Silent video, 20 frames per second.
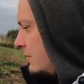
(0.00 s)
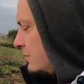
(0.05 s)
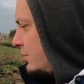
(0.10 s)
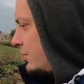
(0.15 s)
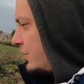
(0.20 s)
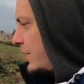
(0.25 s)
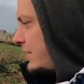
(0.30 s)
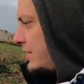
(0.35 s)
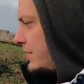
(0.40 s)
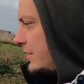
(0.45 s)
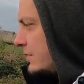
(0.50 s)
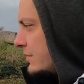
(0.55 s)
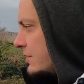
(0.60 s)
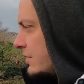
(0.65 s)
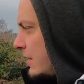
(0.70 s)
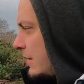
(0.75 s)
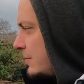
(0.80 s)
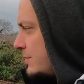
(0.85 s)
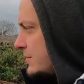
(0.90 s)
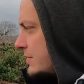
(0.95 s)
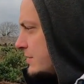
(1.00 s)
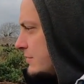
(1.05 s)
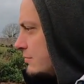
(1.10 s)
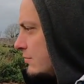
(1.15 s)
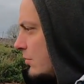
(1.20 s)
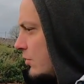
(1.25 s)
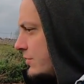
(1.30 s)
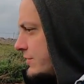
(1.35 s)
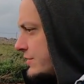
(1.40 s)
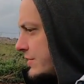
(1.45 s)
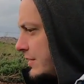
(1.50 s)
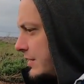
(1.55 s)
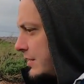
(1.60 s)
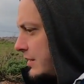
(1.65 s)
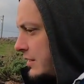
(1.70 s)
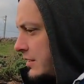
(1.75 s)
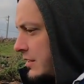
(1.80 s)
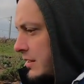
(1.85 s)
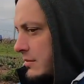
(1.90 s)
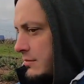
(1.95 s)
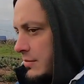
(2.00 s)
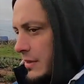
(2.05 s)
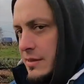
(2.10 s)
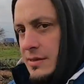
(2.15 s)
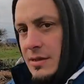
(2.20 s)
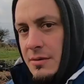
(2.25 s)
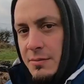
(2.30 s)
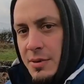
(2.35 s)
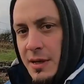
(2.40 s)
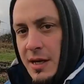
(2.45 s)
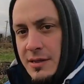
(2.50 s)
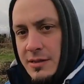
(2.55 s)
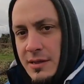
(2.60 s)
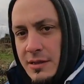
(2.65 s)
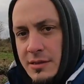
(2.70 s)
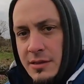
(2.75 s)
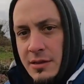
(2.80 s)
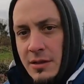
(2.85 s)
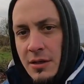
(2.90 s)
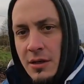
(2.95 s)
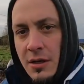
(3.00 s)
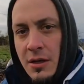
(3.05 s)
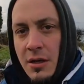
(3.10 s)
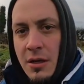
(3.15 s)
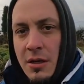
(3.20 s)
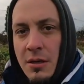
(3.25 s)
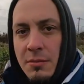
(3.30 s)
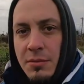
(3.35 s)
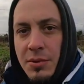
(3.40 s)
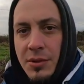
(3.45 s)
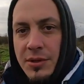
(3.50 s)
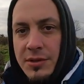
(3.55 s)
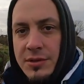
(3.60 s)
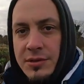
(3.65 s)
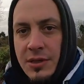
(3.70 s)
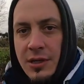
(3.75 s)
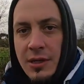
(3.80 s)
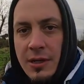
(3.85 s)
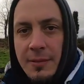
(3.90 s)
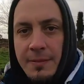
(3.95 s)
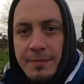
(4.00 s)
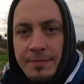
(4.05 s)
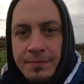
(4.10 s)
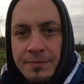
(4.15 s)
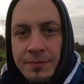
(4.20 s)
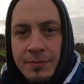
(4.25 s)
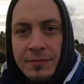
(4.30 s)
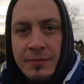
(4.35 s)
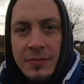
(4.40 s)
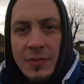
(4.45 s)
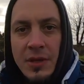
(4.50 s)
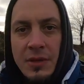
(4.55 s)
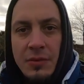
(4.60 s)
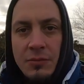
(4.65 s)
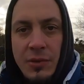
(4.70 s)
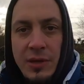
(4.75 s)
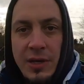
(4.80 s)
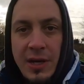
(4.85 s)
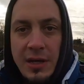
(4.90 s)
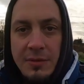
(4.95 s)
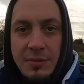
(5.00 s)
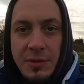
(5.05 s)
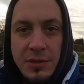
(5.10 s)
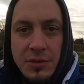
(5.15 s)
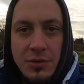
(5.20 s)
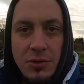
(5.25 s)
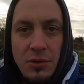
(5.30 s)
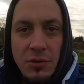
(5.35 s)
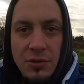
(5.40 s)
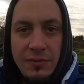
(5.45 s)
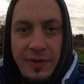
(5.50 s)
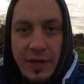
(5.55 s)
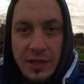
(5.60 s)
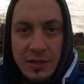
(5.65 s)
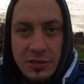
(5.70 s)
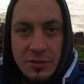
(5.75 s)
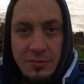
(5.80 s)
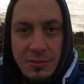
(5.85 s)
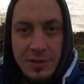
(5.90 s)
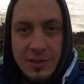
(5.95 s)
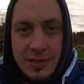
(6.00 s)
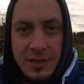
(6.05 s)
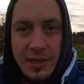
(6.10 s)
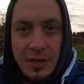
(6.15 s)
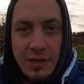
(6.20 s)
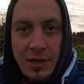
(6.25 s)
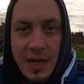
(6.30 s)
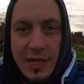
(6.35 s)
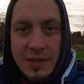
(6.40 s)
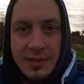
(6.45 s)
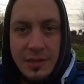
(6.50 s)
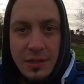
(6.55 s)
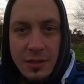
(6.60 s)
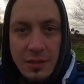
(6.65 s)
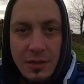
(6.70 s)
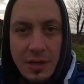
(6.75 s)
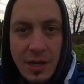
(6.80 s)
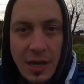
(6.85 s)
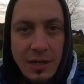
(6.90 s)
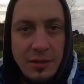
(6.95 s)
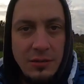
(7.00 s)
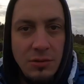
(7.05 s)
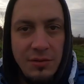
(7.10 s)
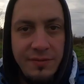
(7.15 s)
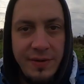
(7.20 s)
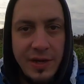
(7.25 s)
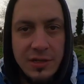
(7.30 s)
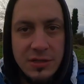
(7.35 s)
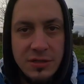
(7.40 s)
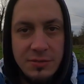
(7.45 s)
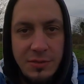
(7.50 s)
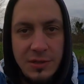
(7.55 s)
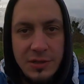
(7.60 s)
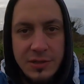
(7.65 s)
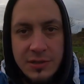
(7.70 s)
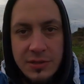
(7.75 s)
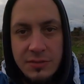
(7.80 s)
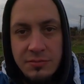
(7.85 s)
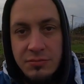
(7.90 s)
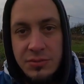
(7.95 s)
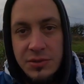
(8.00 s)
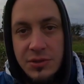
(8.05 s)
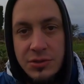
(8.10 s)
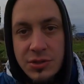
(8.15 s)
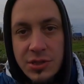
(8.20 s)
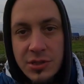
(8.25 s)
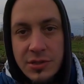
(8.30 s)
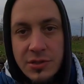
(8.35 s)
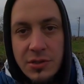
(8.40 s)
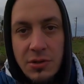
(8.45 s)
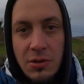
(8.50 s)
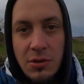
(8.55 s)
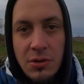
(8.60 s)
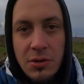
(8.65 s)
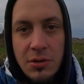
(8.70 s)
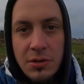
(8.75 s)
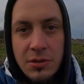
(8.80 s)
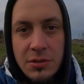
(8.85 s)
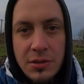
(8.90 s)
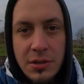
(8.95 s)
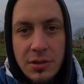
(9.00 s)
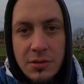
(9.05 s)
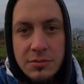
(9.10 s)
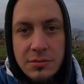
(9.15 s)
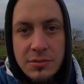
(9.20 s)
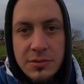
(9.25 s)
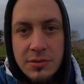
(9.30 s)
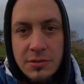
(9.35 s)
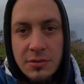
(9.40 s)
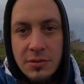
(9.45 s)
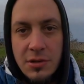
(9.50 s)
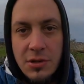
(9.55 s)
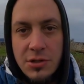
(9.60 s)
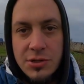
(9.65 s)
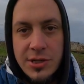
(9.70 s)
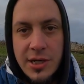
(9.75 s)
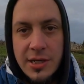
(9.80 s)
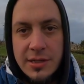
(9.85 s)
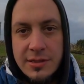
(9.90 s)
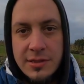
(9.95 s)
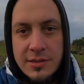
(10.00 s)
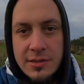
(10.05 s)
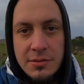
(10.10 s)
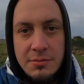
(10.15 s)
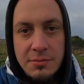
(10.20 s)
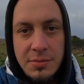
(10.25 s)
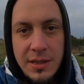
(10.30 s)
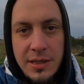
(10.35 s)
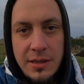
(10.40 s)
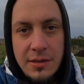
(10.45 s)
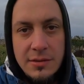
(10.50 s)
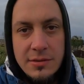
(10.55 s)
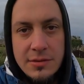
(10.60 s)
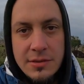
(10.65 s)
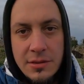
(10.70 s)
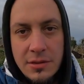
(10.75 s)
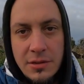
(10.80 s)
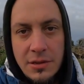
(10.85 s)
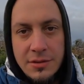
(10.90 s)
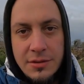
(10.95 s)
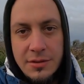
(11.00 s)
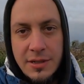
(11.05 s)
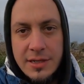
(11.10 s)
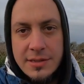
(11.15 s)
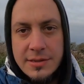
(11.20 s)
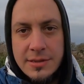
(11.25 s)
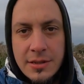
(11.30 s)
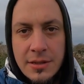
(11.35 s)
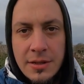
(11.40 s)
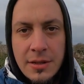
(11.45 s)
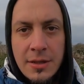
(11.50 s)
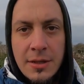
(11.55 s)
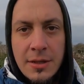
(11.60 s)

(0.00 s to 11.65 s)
perennial crops, mostly in bits and pieces, but we had been growing vegetables here last year, annual vegetables such as corn and courgettes and beans and all the rest,